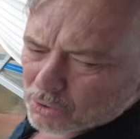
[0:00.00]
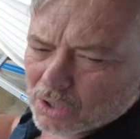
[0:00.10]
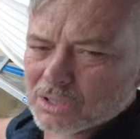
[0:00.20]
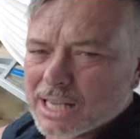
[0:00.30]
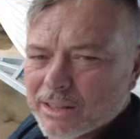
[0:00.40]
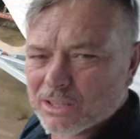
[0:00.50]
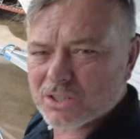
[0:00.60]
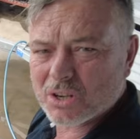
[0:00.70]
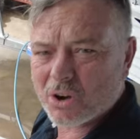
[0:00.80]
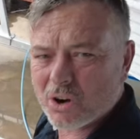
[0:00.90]
of rods out the
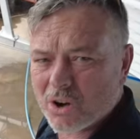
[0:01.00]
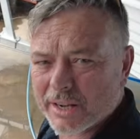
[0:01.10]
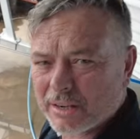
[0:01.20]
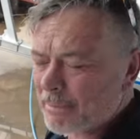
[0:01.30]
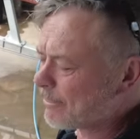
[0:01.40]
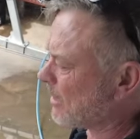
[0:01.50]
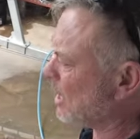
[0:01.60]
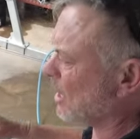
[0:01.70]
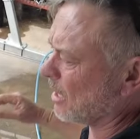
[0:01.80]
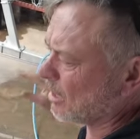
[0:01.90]
side, I'm up
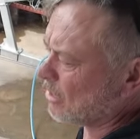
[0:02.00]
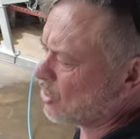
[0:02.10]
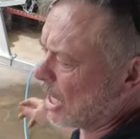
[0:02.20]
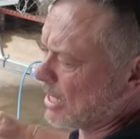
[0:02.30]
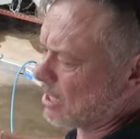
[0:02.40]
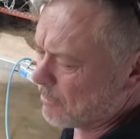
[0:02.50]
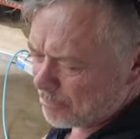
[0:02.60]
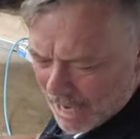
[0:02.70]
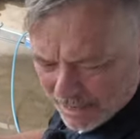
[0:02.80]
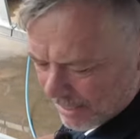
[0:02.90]
there chasing
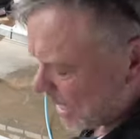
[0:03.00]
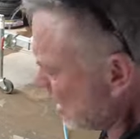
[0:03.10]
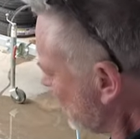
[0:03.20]
barra,